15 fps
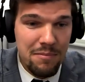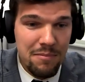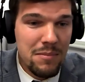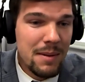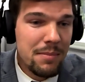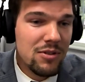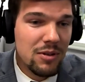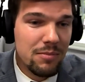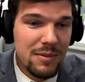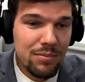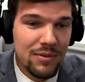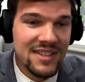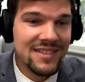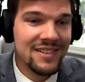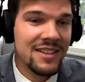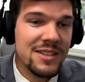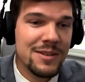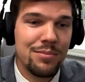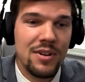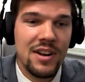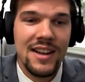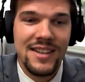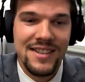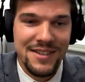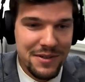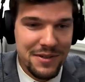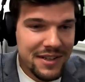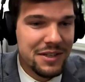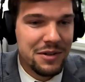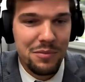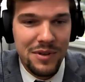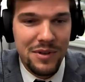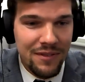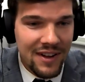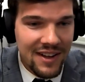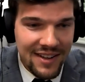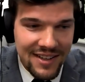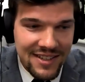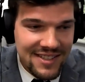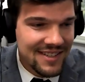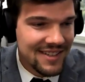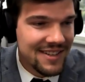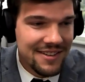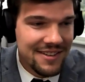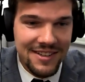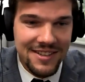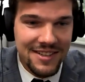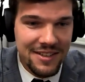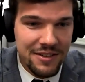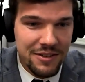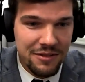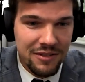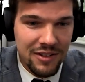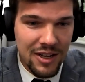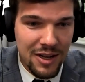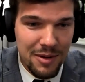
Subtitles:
Maybe you'll be pleasantly surprised and you'll get to refinance in a year or two.